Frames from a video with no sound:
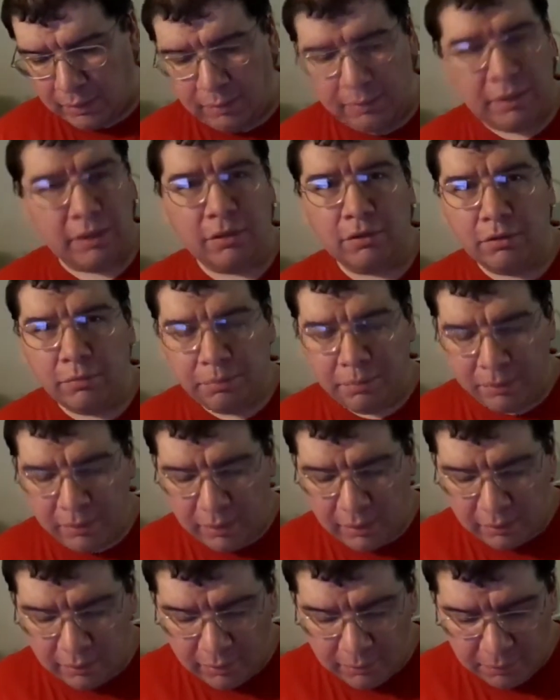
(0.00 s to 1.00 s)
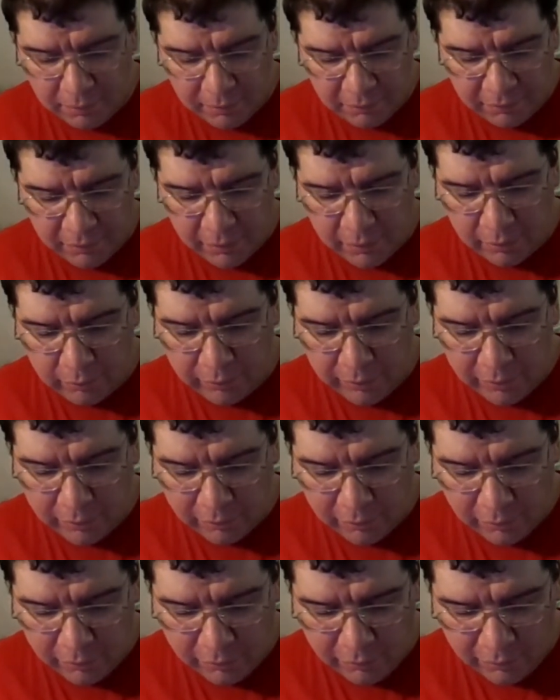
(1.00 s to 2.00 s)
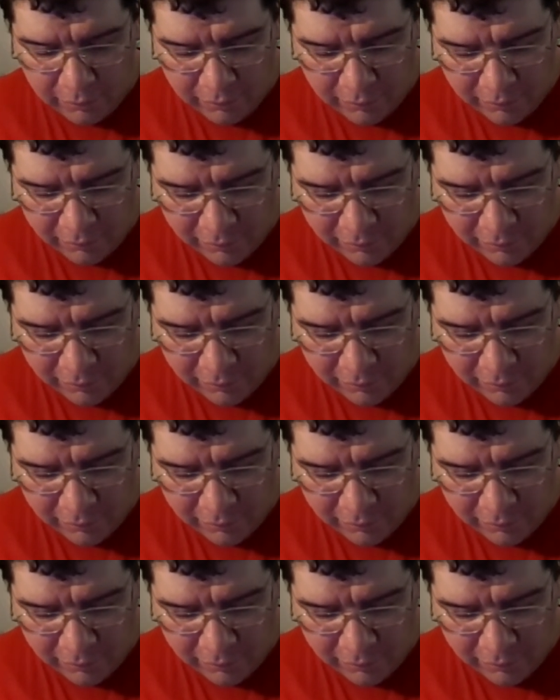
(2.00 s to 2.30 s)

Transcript: I'm not going to open that up. I think I already know.